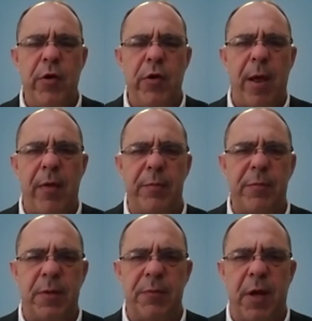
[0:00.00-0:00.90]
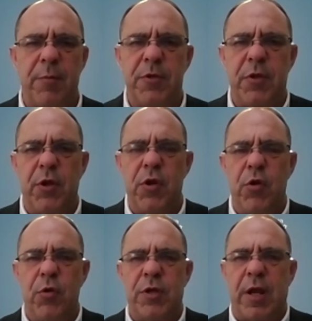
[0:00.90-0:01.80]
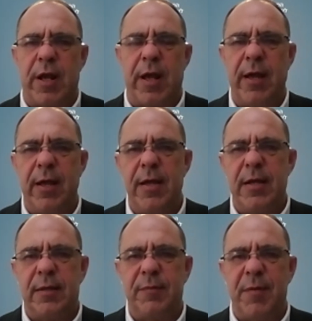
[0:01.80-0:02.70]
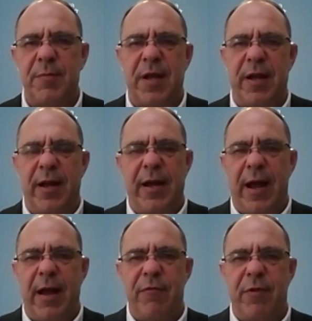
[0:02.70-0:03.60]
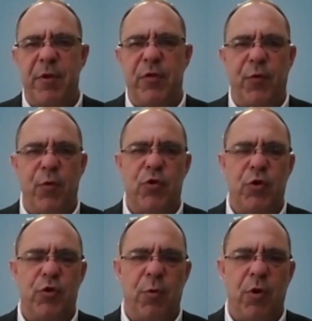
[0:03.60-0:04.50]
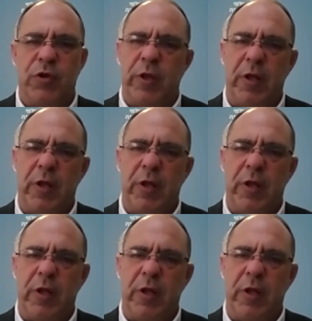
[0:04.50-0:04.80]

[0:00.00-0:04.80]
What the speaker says: about them sometimes in the news. And sometimes I have the misfortune to watch the